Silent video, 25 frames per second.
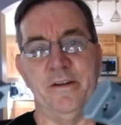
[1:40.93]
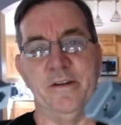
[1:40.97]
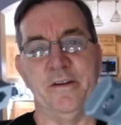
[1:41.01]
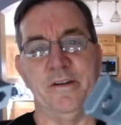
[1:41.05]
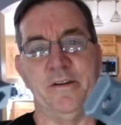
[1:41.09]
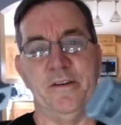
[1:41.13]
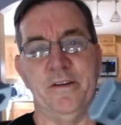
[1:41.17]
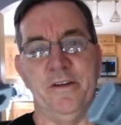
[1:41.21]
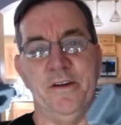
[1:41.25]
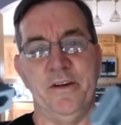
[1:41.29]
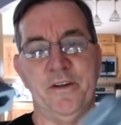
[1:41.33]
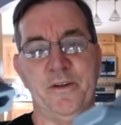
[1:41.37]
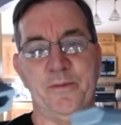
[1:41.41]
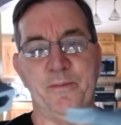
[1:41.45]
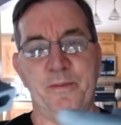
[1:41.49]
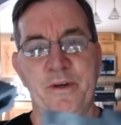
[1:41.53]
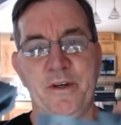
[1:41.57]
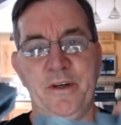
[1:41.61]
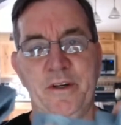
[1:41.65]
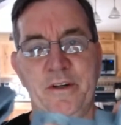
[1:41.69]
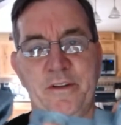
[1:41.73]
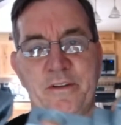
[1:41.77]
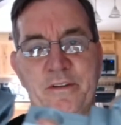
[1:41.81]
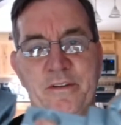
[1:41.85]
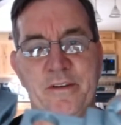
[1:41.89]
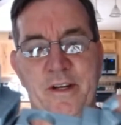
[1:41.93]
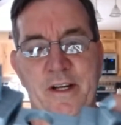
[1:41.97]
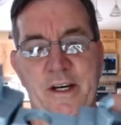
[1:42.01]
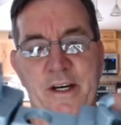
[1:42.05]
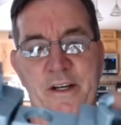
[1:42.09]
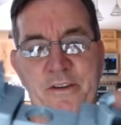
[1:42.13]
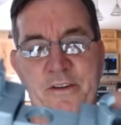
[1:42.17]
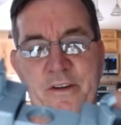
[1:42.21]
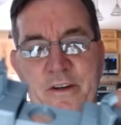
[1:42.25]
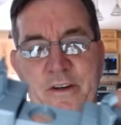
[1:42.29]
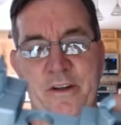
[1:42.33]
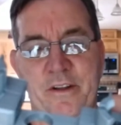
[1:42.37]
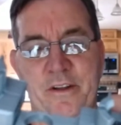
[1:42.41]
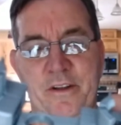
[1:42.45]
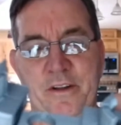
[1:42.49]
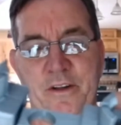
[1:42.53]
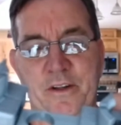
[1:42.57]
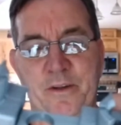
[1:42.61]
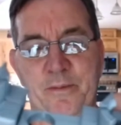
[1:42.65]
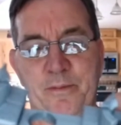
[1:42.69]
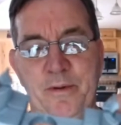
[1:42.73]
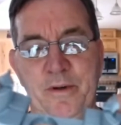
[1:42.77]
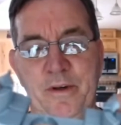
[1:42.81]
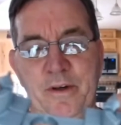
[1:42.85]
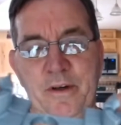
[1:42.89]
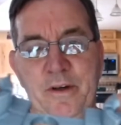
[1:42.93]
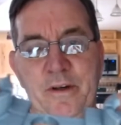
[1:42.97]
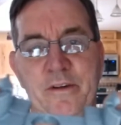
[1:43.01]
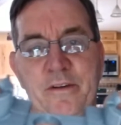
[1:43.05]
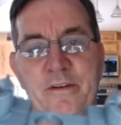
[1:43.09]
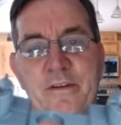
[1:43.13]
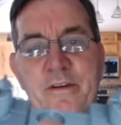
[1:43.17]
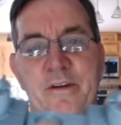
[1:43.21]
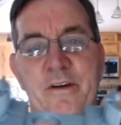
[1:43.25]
This piece slides into this piece